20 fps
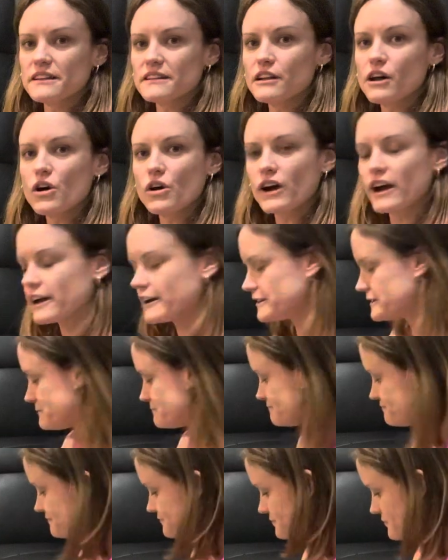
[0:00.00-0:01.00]
longer.
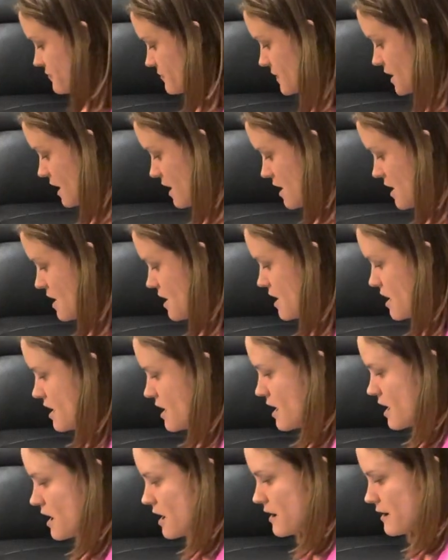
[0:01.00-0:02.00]

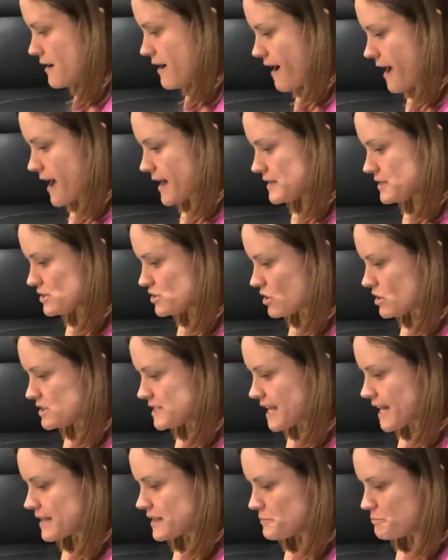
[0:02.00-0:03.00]
All right, so
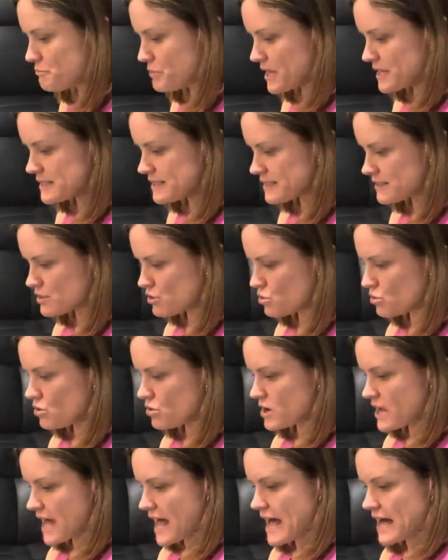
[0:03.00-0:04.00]
take the best
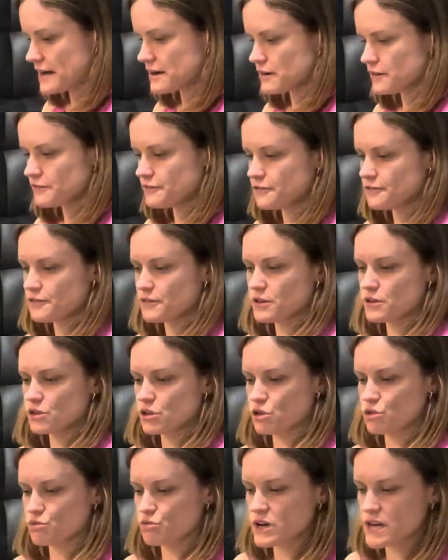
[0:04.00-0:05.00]
score out of
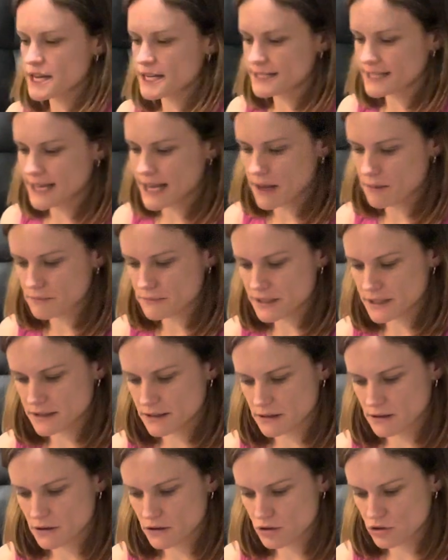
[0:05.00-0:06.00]
3 attempts.
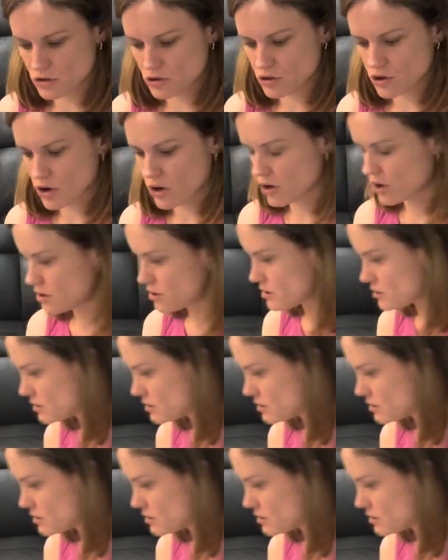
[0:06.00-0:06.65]
So